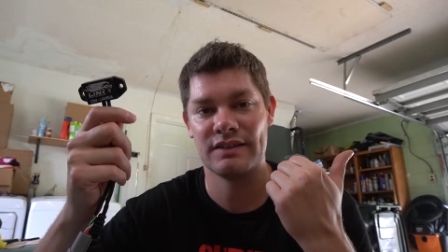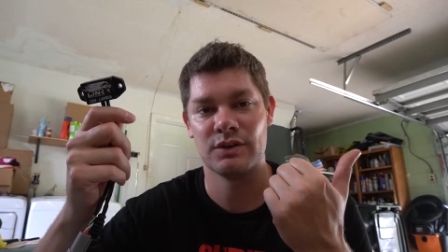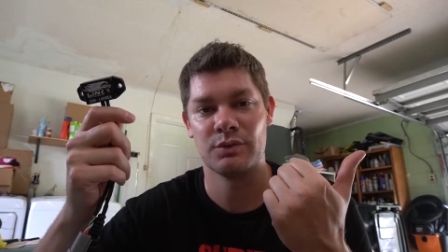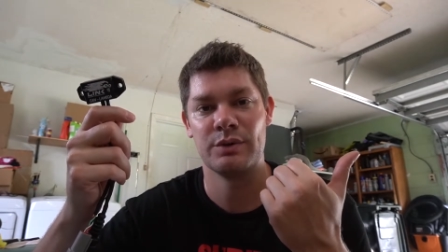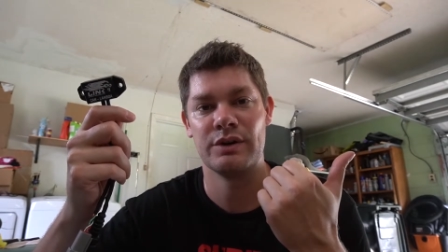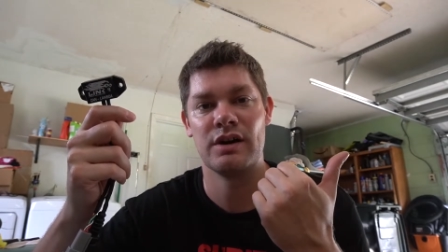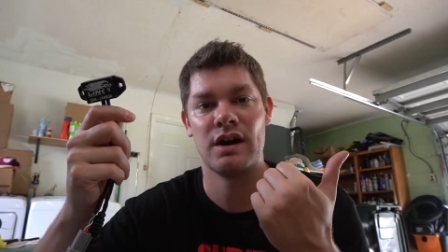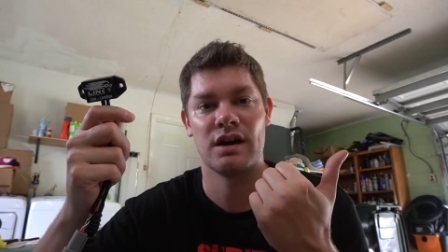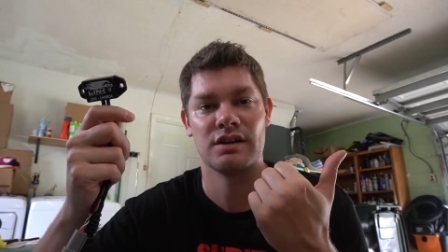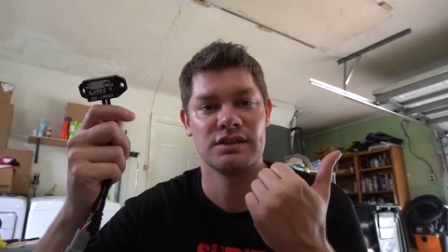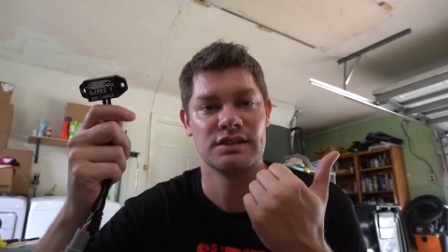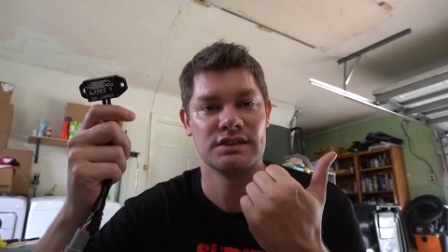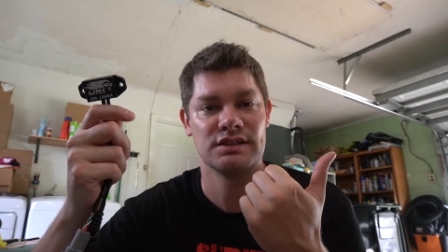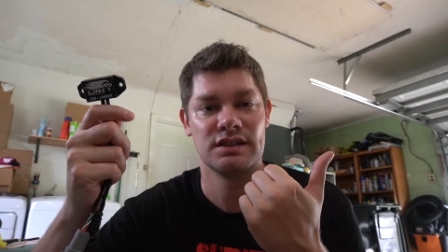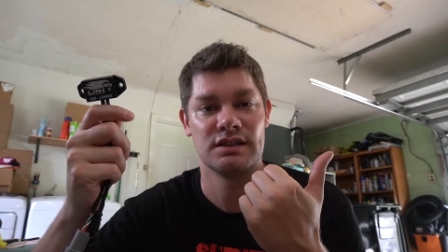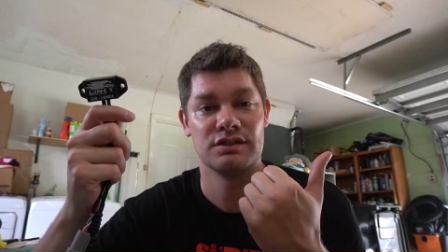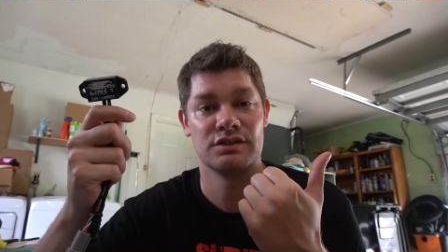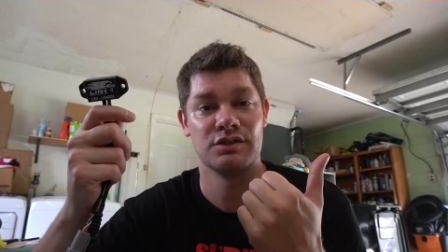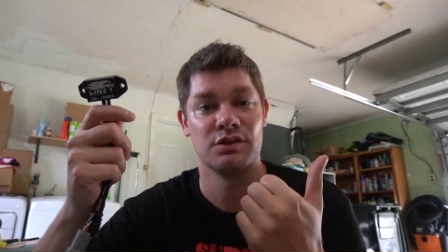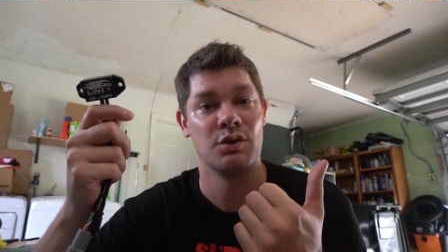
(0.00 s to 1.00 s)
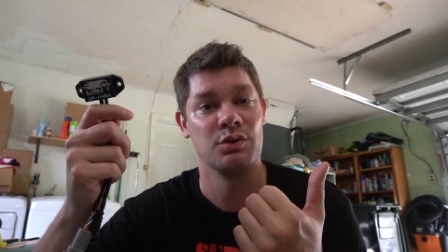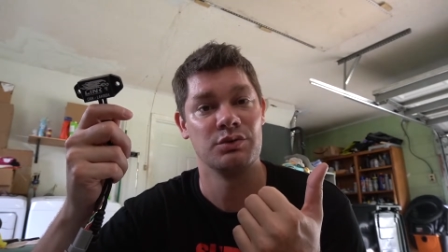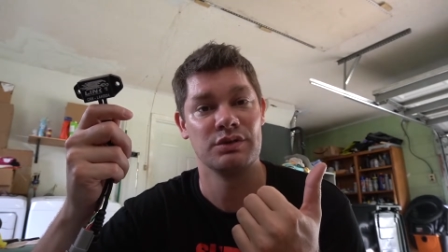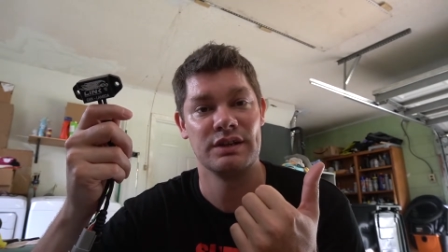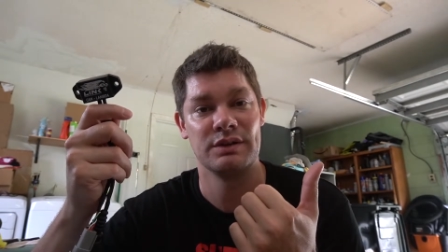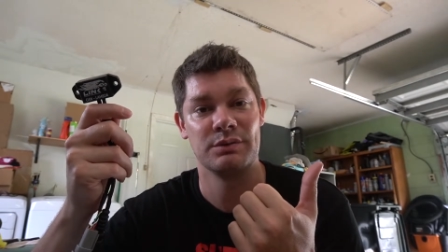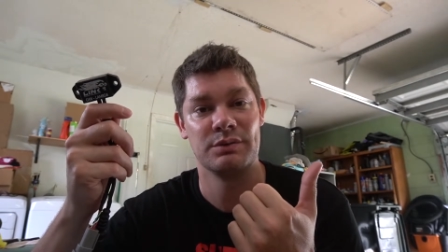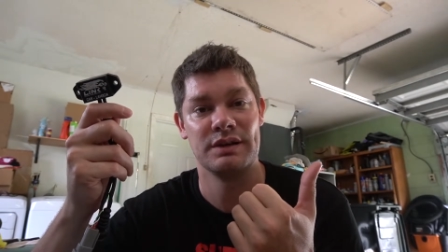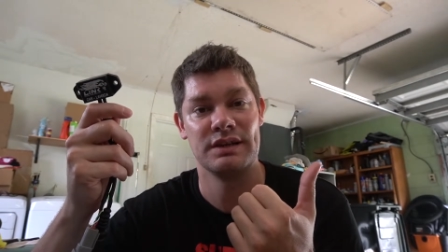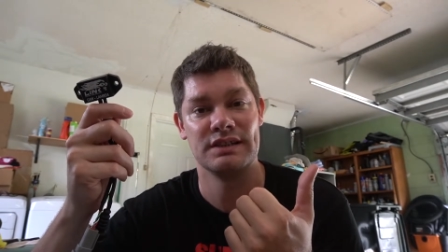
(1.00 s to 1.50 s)
the rear oxygen sensor
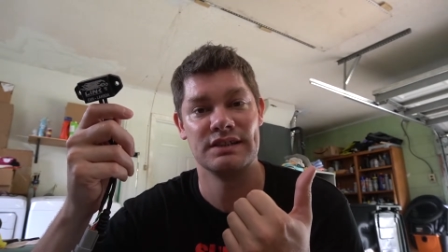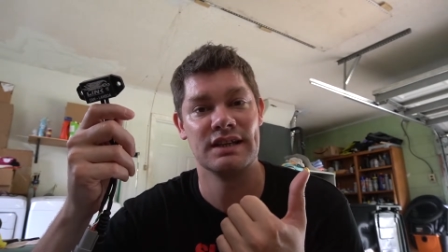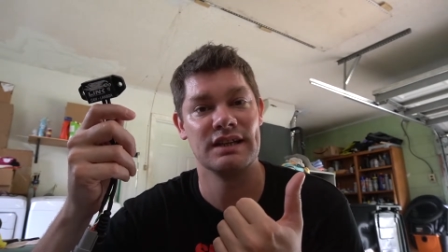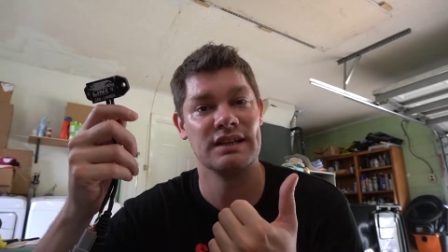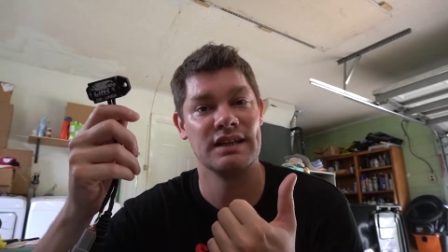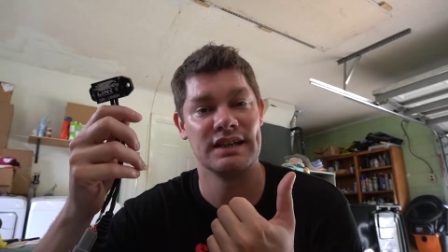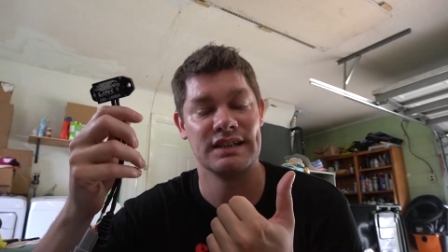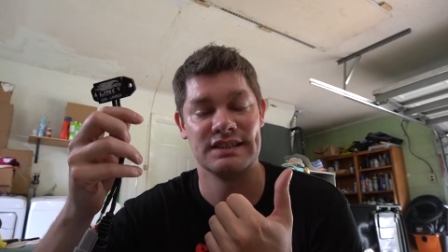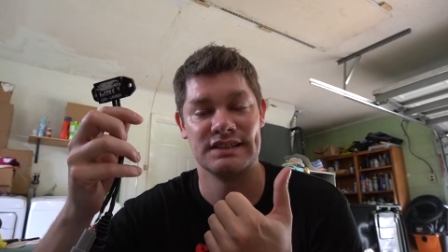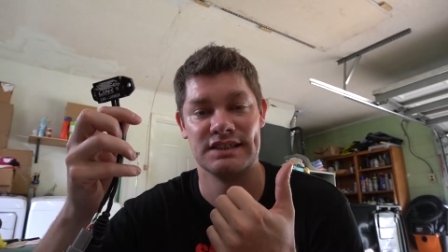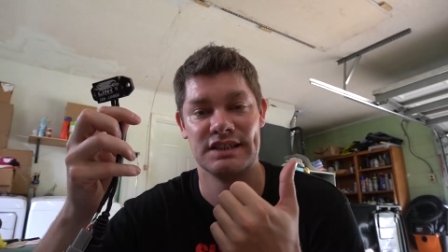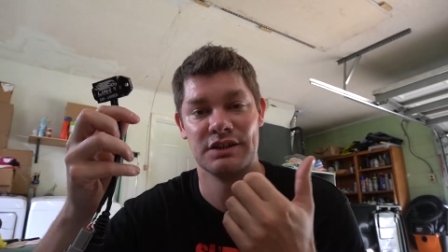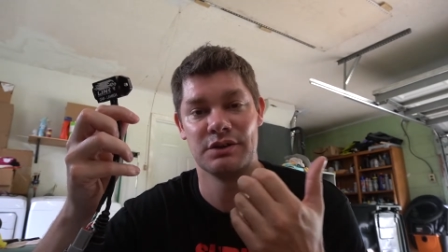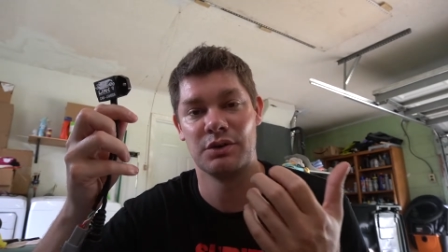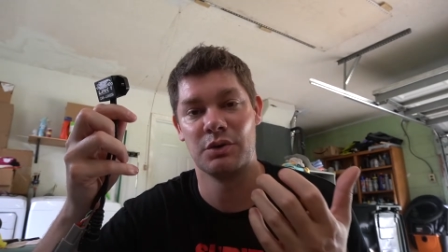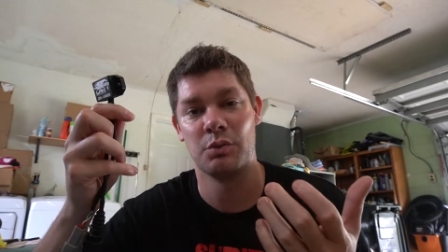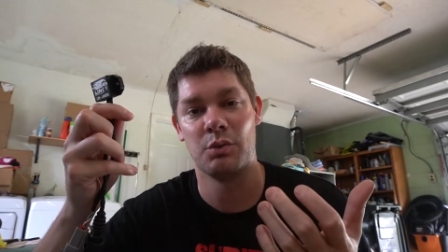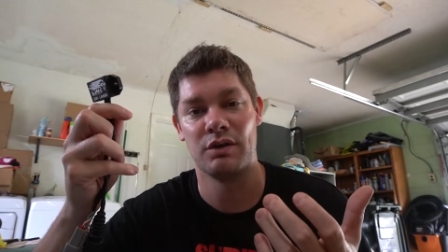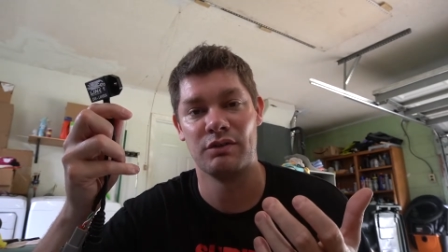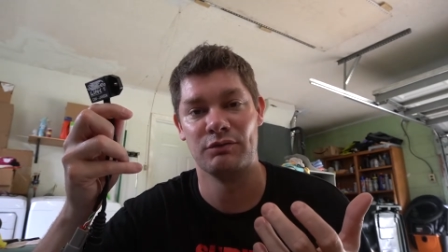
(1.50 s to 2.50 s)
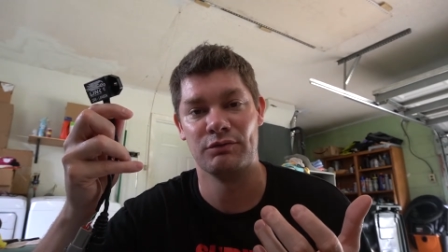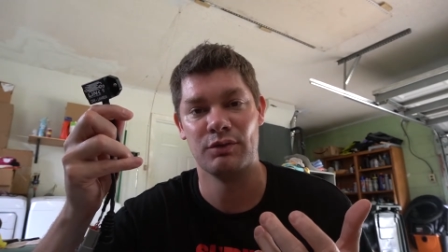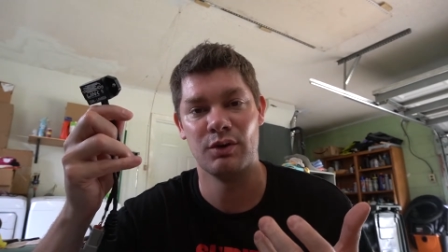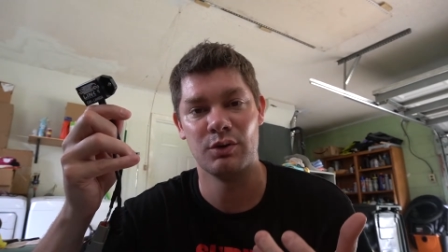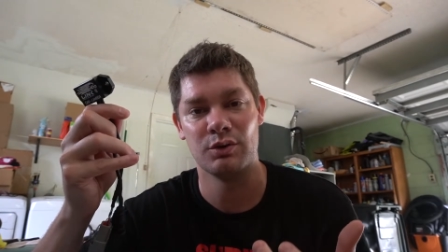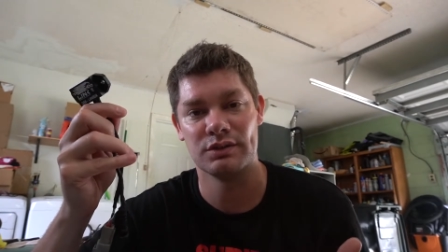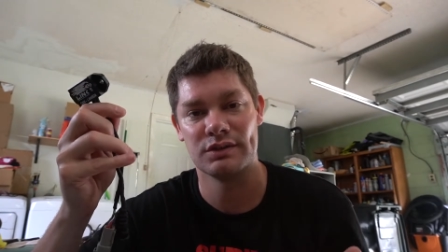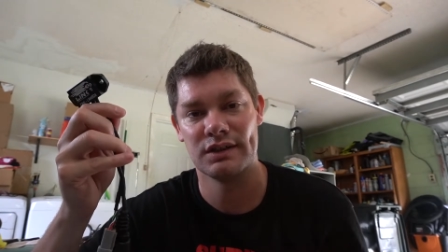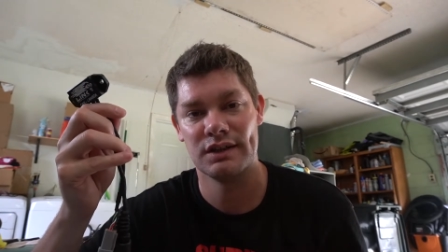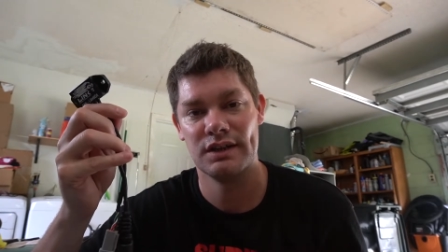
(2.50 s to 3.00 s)
only reads at like 0 to 1
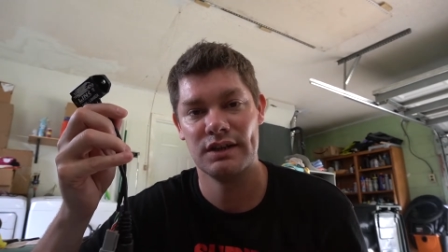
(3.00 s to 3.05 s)
volt.